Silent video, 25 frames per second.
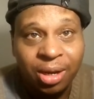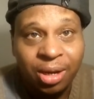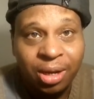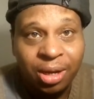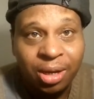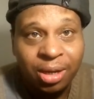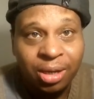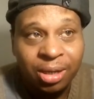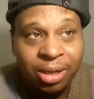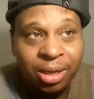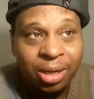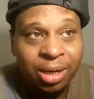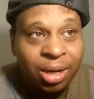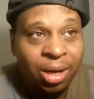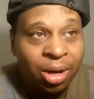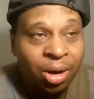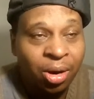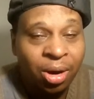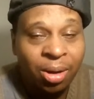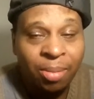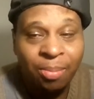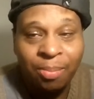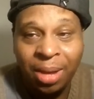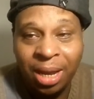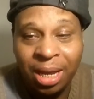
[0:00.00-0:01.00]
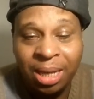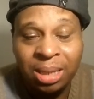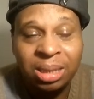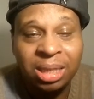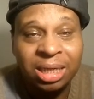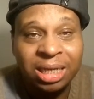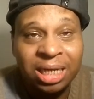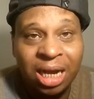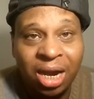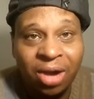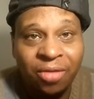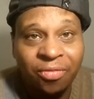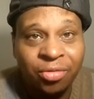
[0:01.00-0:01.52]
You know, and may
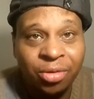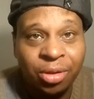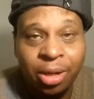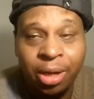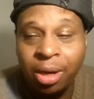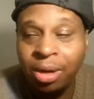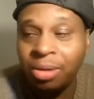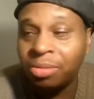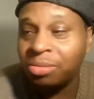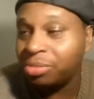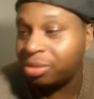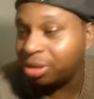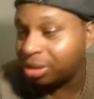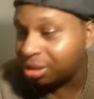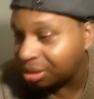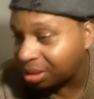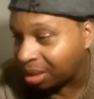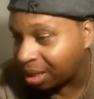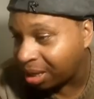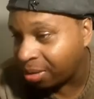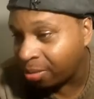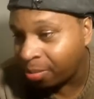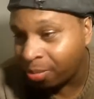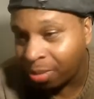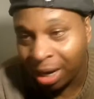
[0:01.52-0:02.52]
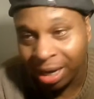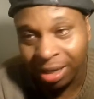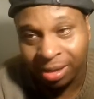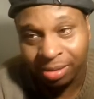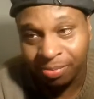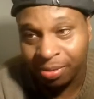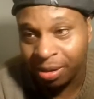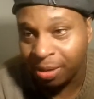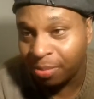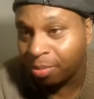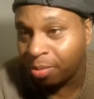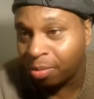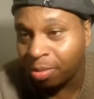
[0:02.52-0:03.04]
look out for their own, just like white
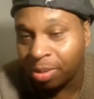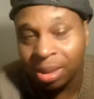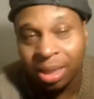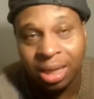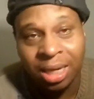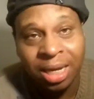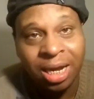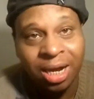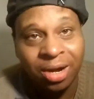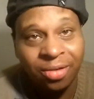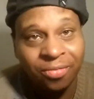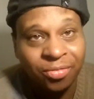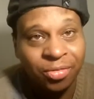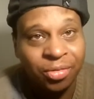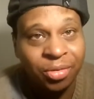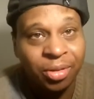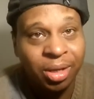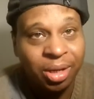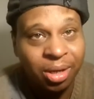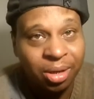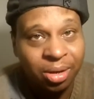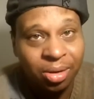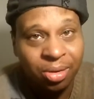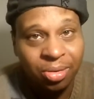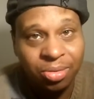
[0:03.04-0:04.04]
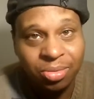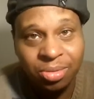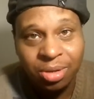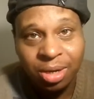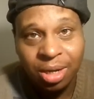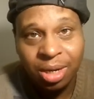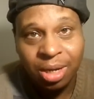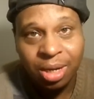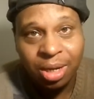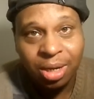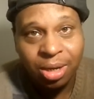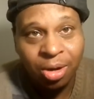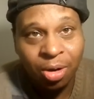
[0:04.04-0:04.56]
people will look out for their own.
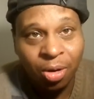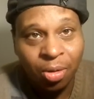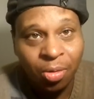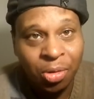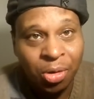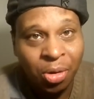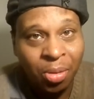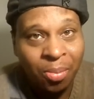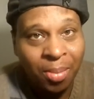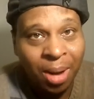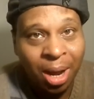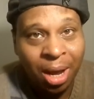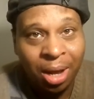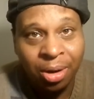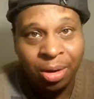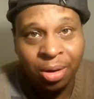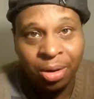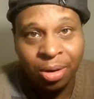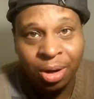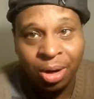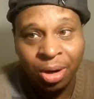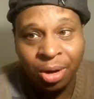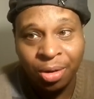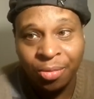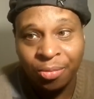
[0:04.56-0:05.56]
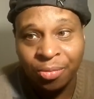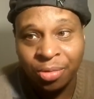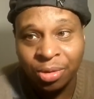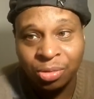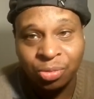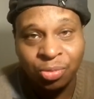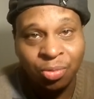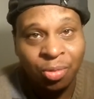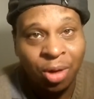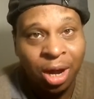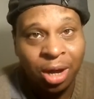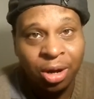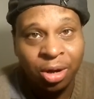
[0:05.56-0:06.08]
You know, no matter
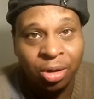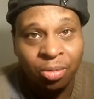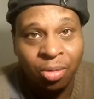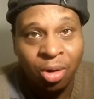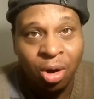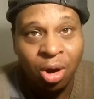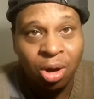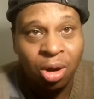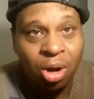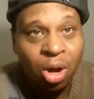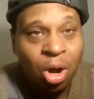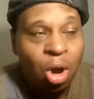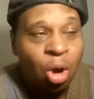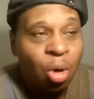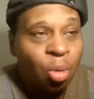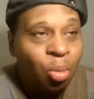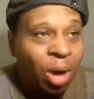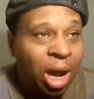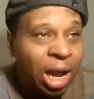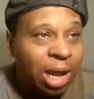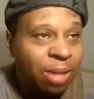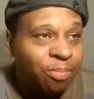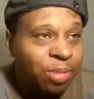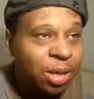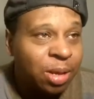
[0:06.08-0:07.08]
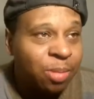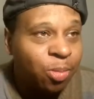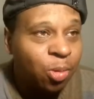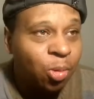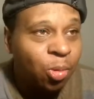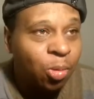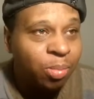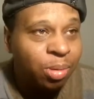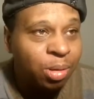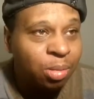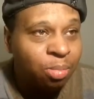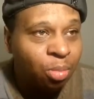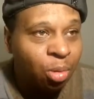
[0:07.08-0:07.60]
what's right or wrong. White
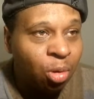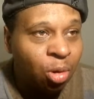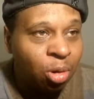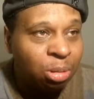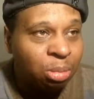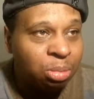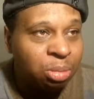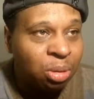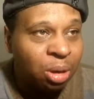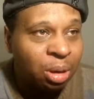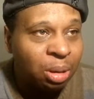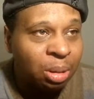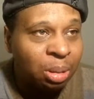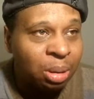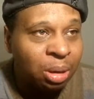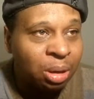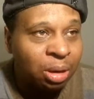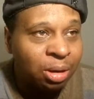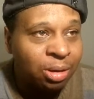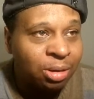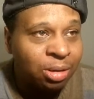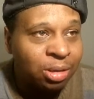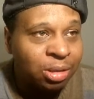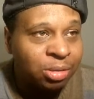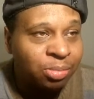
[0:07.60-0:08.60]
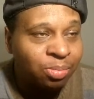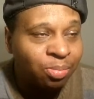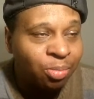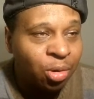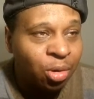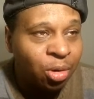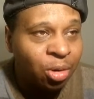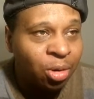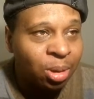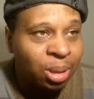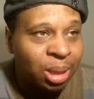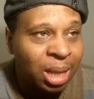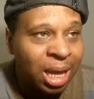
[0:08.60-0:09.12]
people will be more
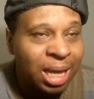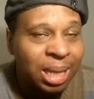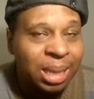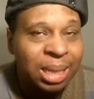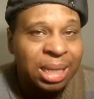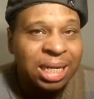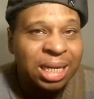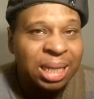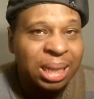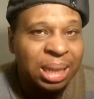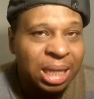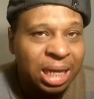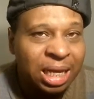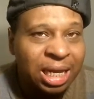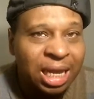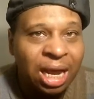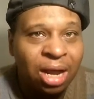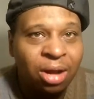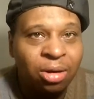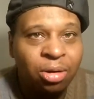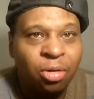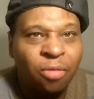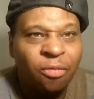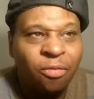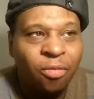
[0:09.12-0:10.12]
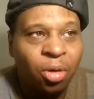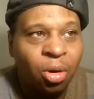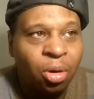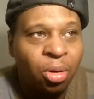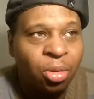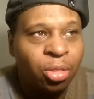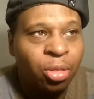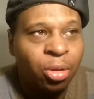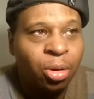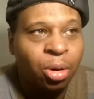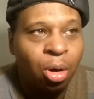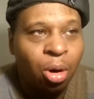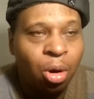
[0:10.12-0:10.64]
likely to look out
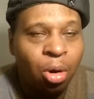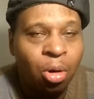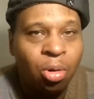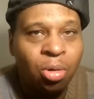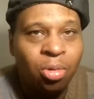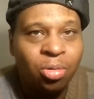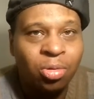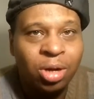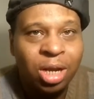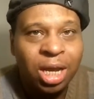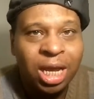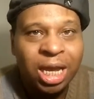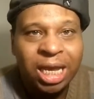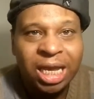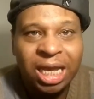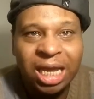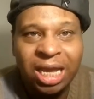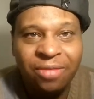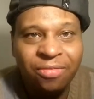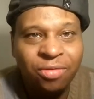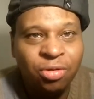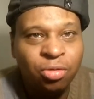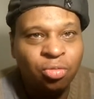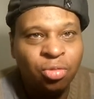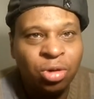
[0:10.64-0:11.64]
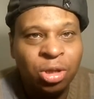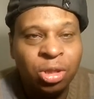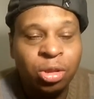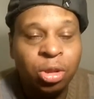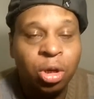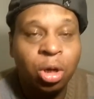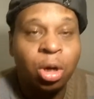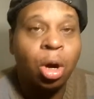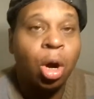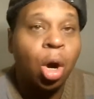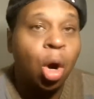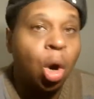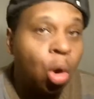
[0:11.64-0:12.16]
on their own, even when
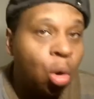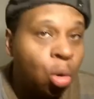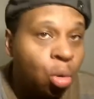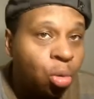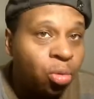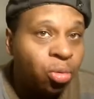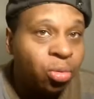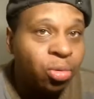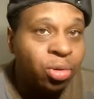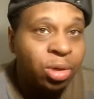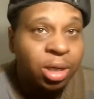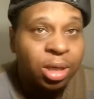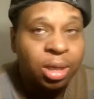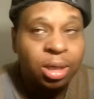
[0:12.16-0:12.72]
their own